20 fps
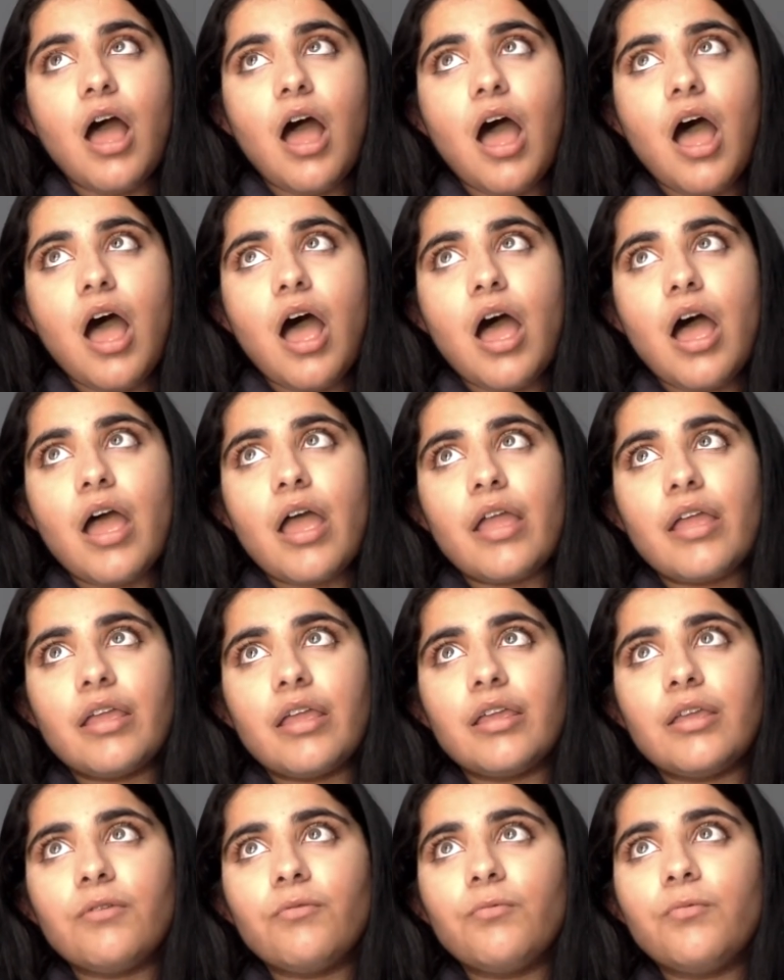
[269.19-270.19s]

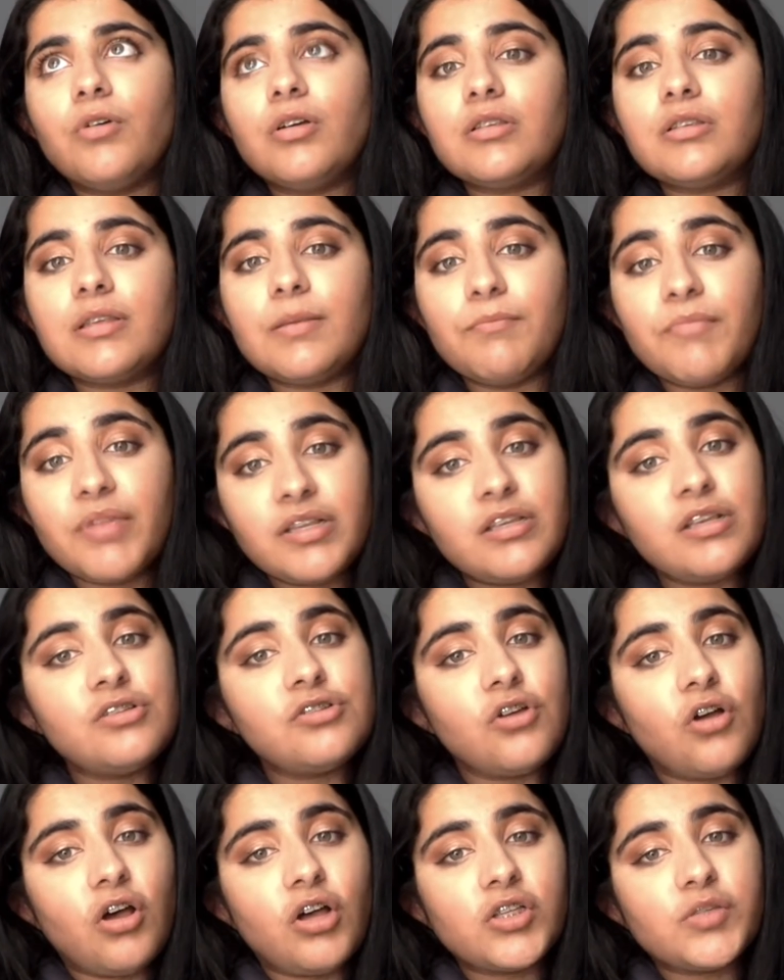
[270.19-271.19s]
I was admitted
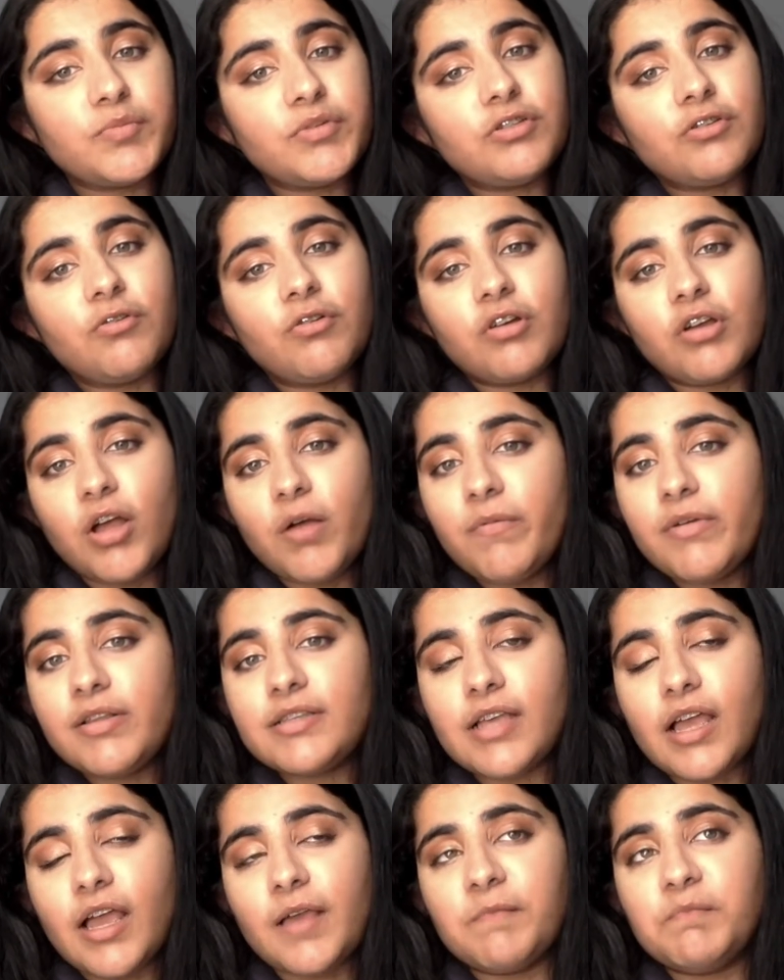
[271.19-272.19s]
to hospital a couple of
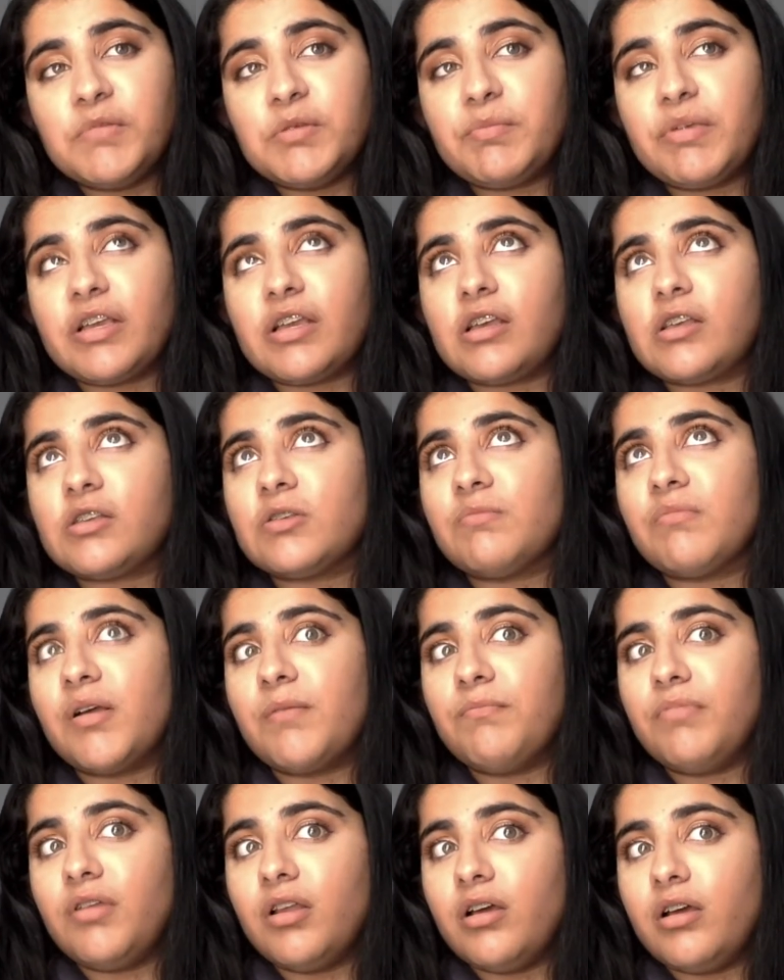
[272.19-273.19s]
times because of my
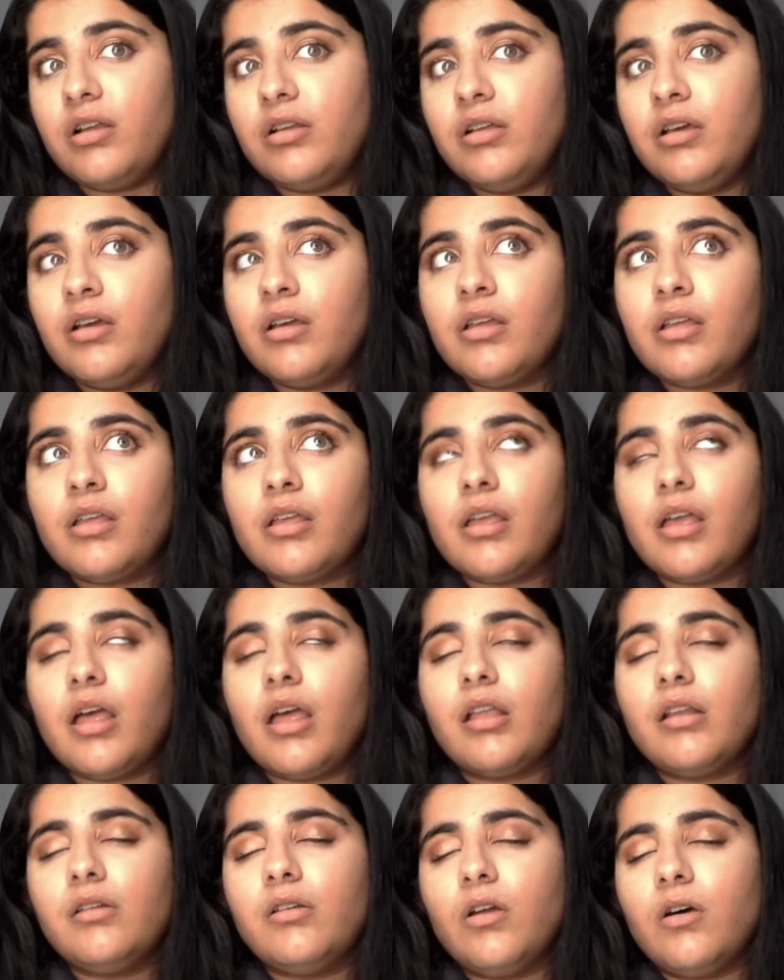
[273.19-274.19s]
blood
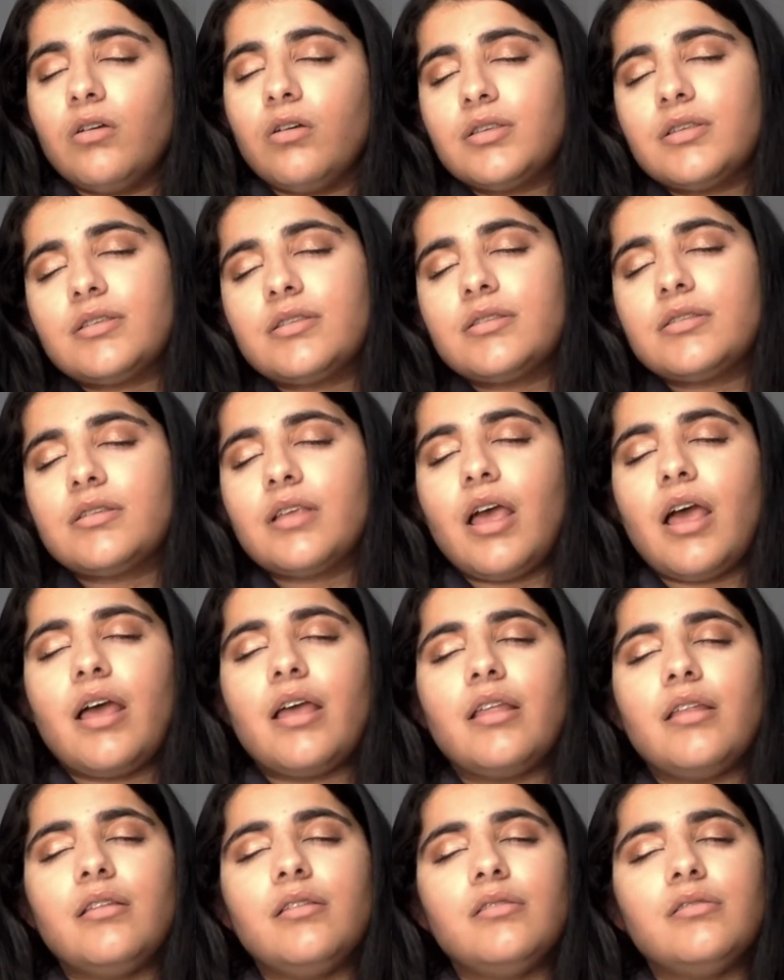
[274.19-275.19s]
and loss,
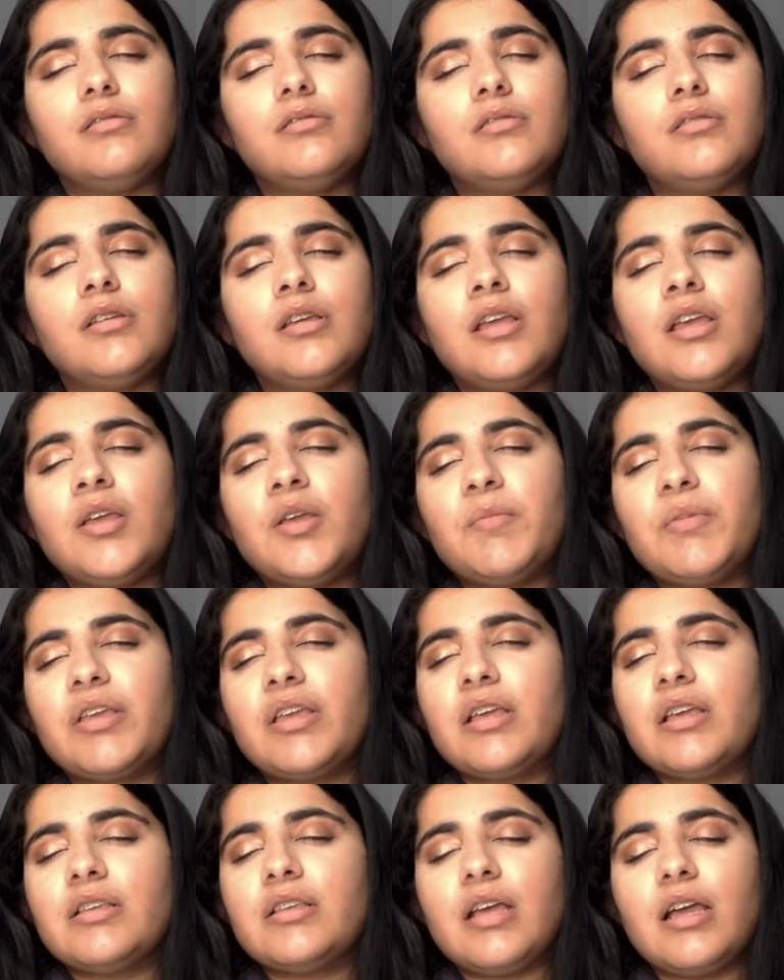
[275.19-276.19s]
and
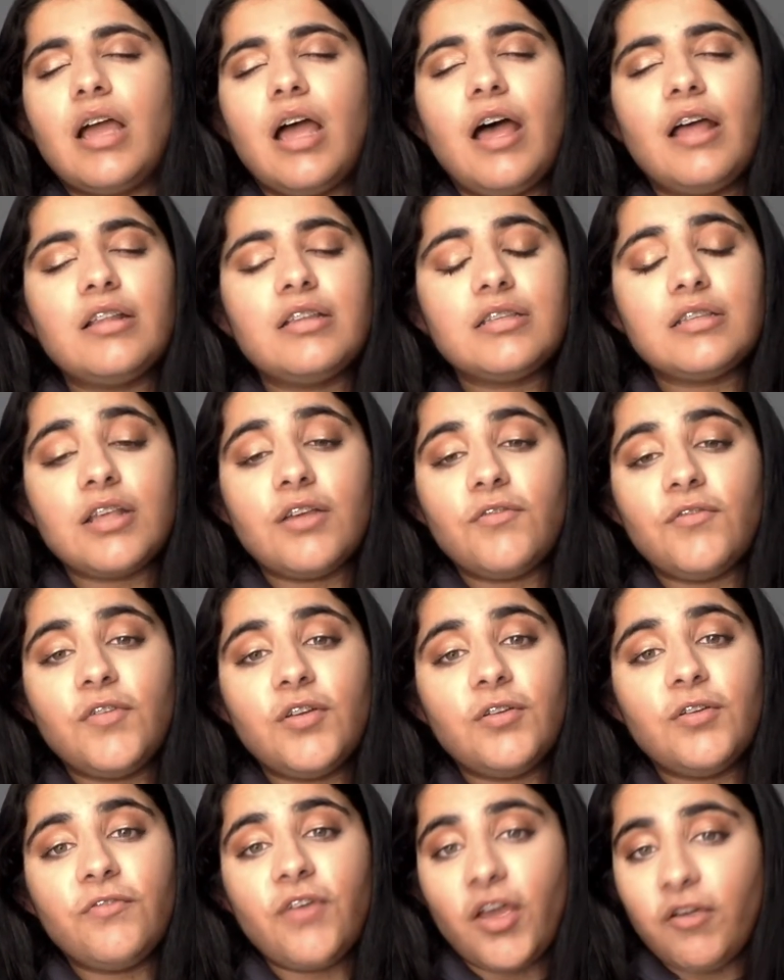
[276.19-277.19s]
because I had
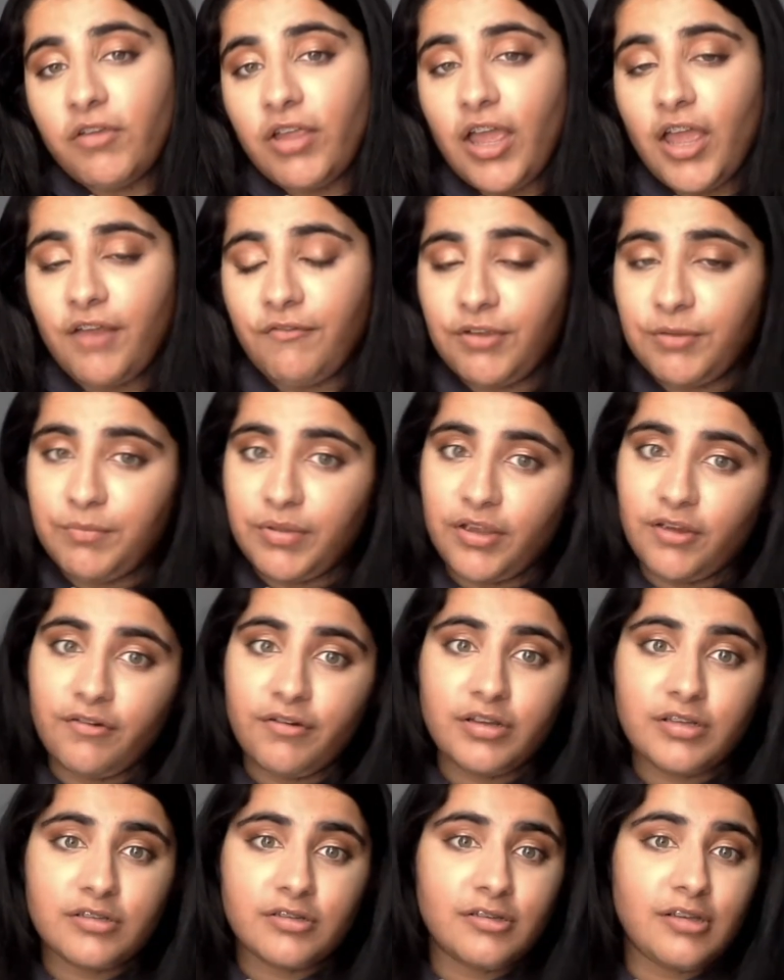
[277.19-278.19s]
suffered very heavy
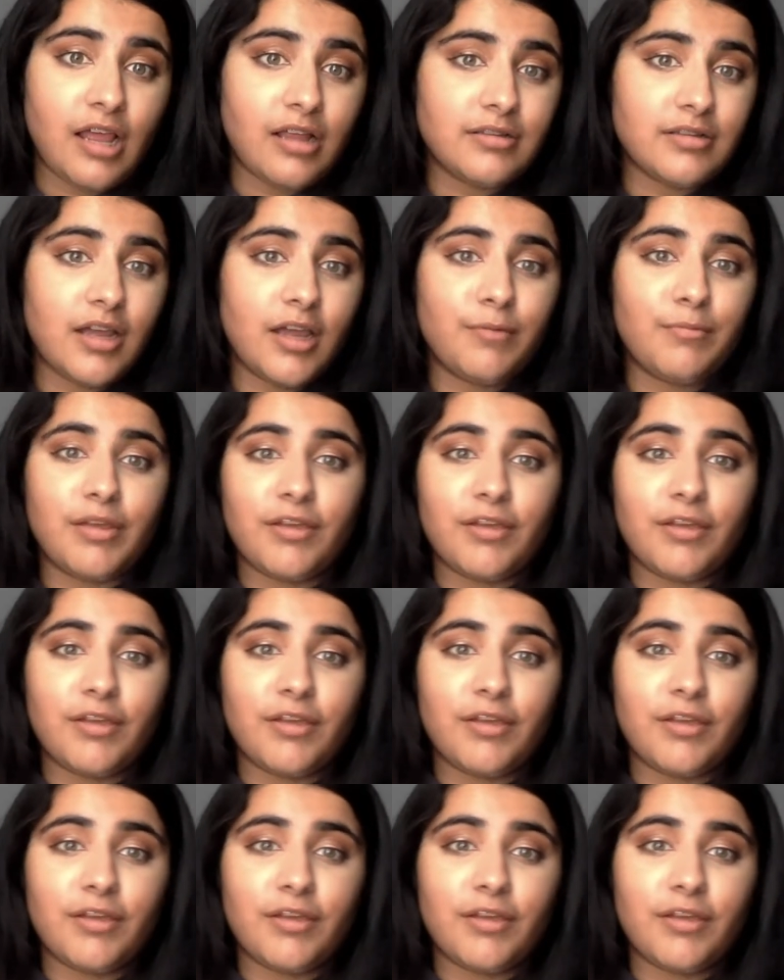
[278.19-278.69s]
periods at that time.